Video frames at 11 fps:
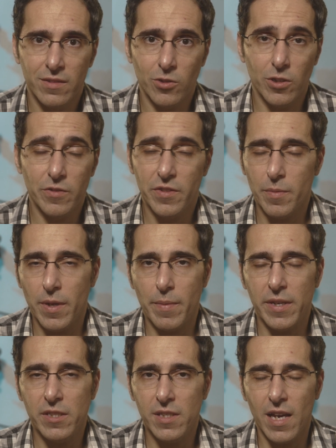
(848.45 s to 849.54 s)
or if somebody on
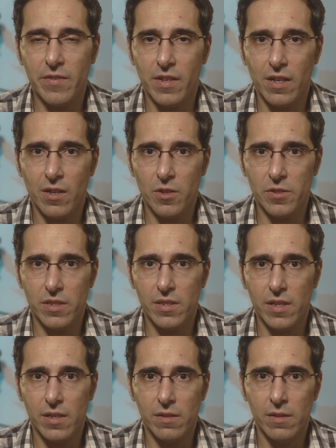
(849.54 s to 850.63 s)
my staff didn't close the
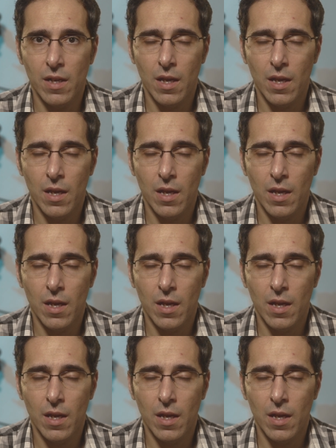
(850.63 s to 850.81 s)
sale,